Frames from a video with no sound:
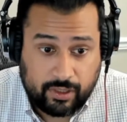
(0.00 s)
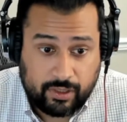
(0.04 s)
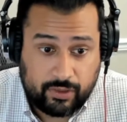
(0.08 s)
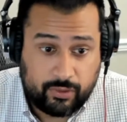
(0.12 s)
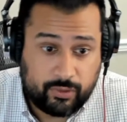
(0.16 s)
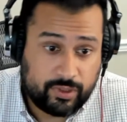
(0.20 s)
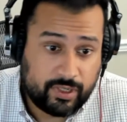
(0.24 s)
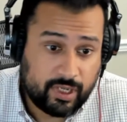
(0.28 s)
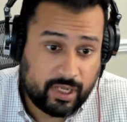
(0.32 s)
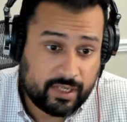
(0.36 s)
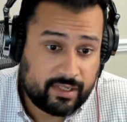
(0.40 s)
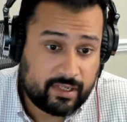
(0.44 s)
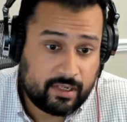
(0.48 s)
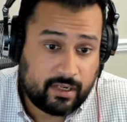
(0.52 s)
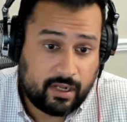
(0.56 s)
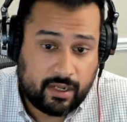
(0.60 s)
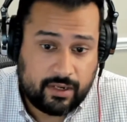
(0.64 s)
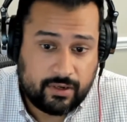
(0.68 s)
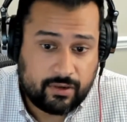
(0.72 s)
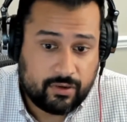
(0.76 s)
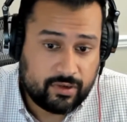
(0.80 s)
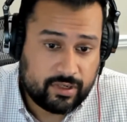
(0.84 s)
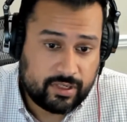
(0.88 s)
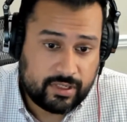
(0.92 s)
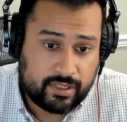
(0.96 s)
and who doesn't
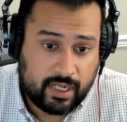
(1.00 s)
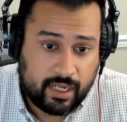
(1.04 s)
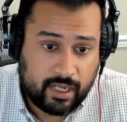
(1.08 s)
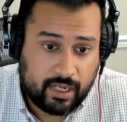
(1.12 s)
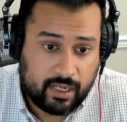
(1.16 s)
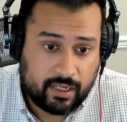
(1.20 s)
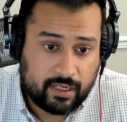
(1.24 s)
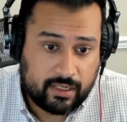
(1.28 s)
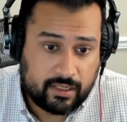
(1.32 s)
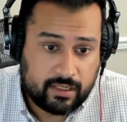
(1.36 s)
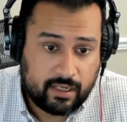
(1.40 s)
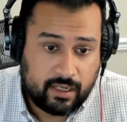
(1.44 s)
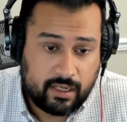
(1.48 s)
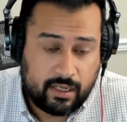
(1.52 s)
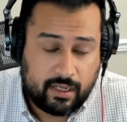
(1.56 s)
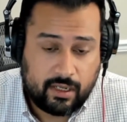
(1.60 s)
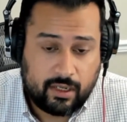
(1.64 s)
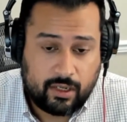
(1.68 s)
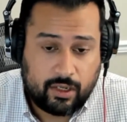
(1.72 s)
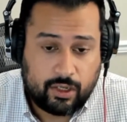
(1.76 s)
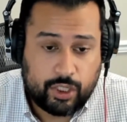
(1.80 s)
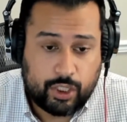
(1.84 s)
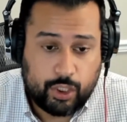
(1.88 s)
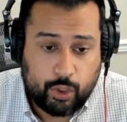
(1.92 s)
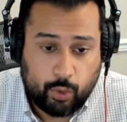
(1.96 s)
understand
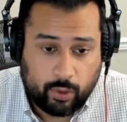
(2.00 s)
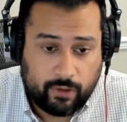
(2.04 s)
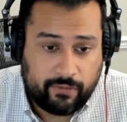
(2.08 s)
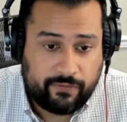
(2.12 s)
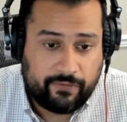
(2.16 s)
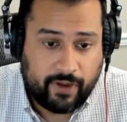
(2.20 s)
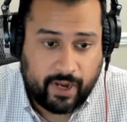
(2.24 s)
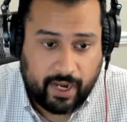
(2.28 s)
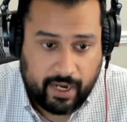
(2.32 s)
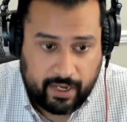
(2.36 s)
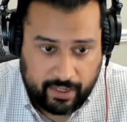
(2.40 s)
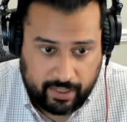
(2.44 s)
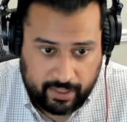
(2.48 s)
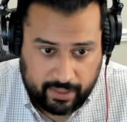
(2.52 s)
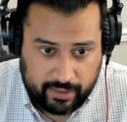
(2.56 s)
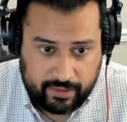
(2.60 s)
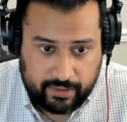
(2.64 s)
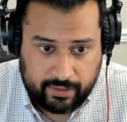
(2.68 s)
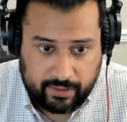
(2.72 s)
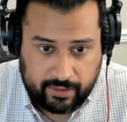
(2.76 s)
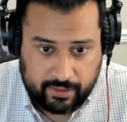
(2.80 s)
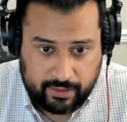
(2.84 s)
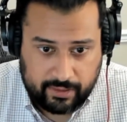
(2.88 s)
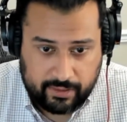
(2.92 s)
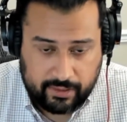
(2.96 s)
your
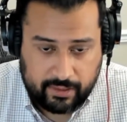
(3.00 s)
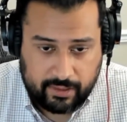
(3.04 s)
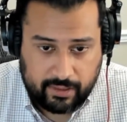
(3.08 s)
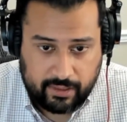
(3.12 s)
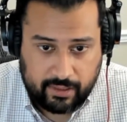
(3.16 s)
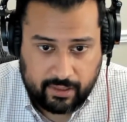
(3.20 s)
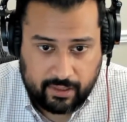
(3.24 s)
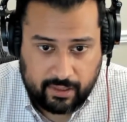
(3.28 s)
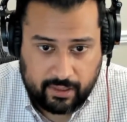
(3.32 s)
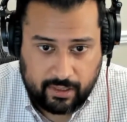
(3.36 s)
finances.